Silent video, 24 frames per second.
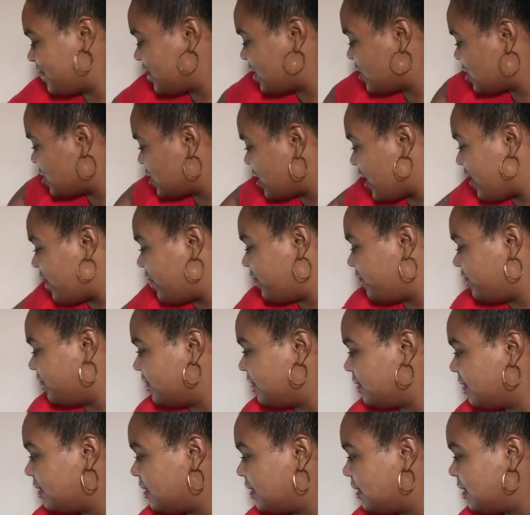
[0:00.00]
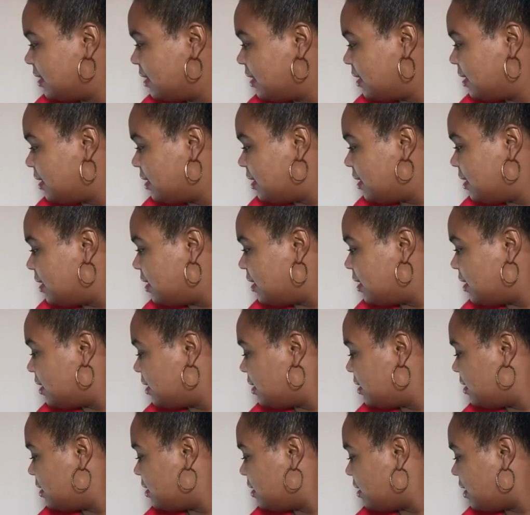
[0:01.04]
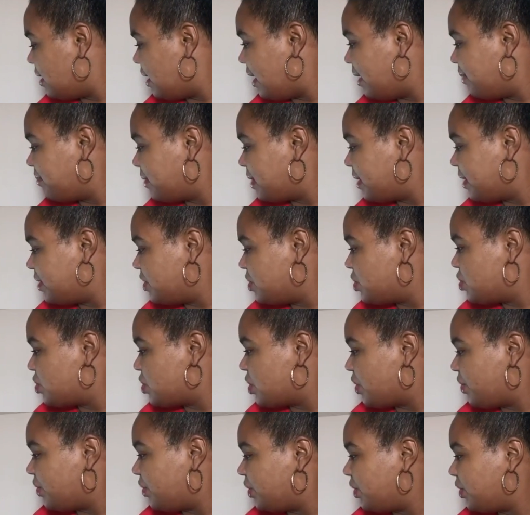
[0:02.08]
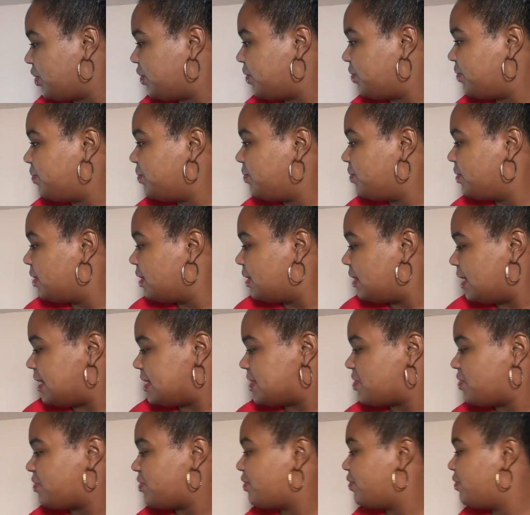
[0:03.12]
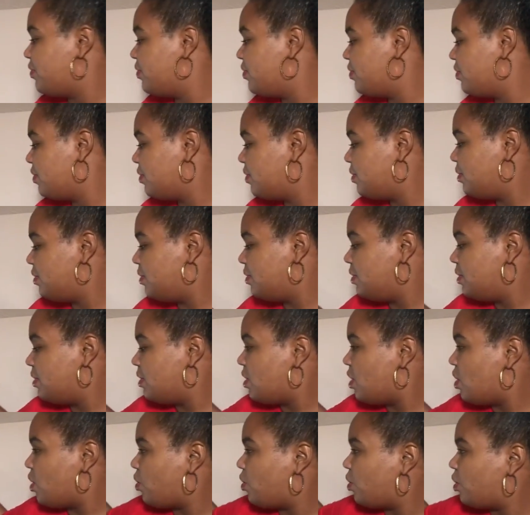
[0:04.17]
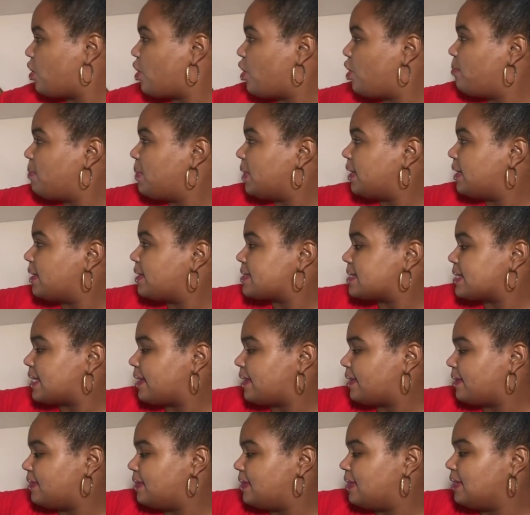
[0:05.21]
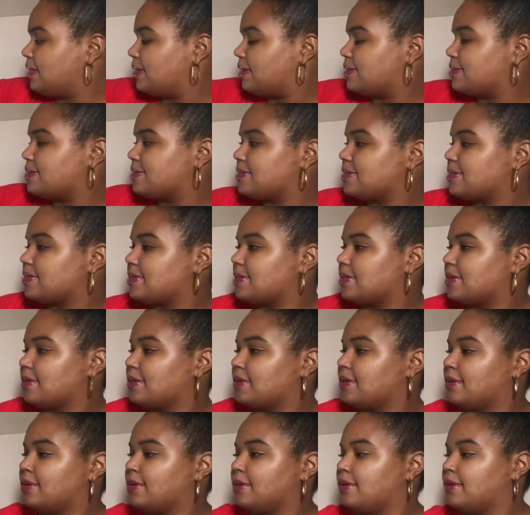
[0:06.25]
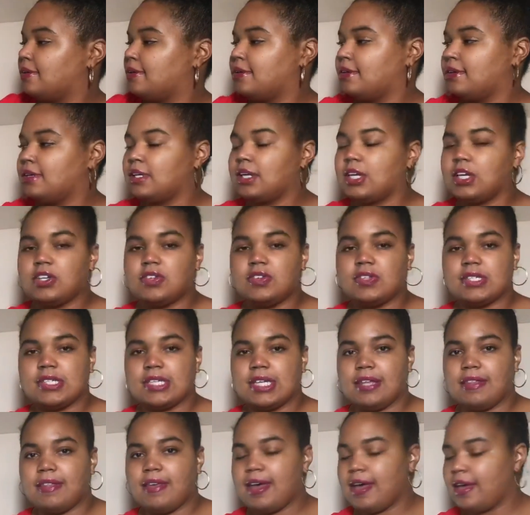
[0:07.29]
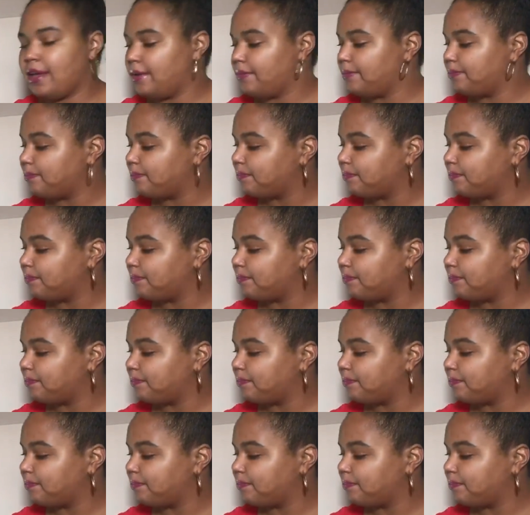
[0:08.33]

So I'm going to show you. Oklahoma looks like this. Can you see that?